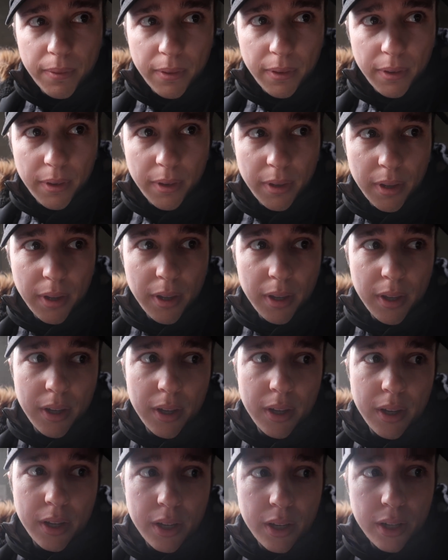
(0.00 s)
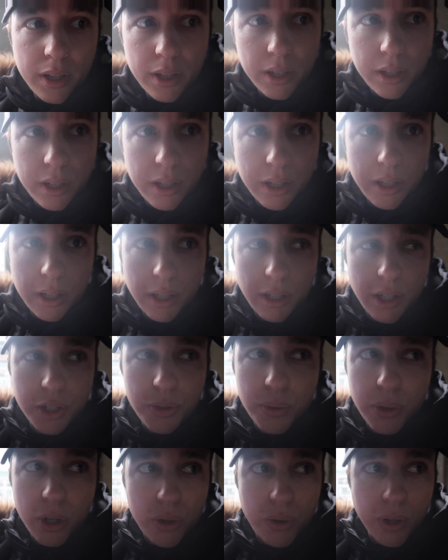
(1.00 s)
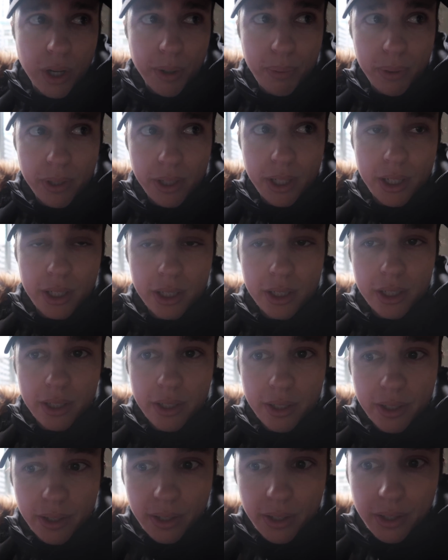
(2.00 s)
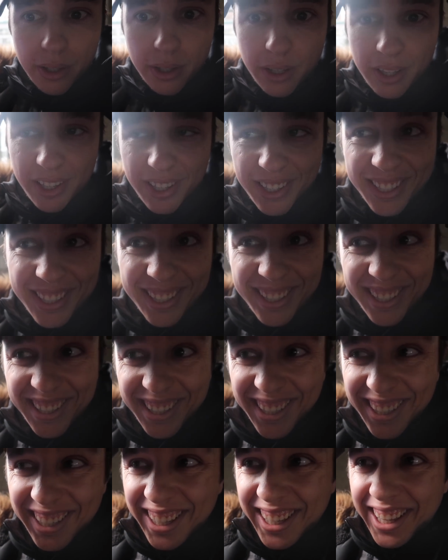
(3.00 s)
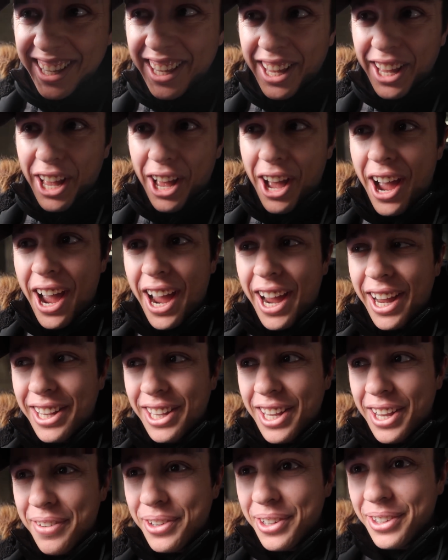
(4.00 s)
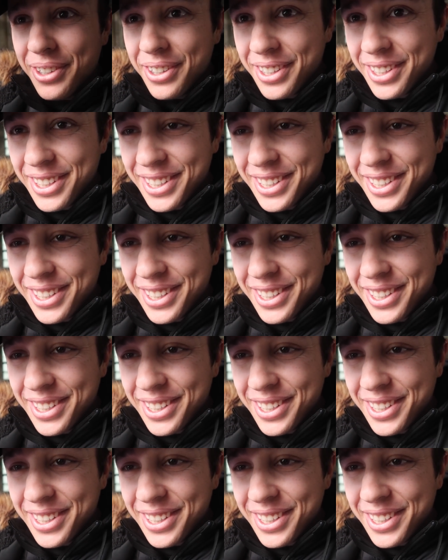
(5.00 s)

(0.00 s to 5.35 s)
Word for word: Yeah, I gotta bring lunch with me. Just real quick, please. Alright, Alright, love you.